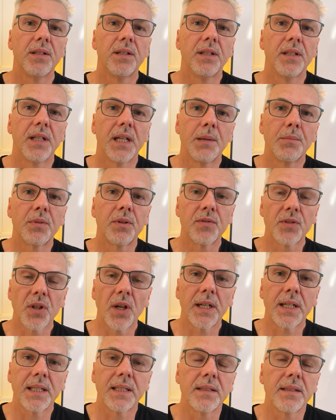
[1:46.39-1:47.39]
in the number of
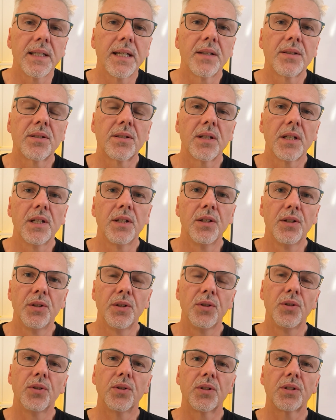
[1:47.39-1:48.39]
cycling deaths in
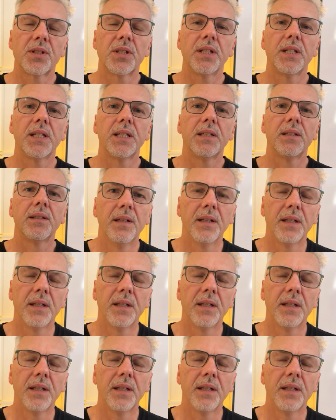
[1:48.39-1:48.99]
New York City,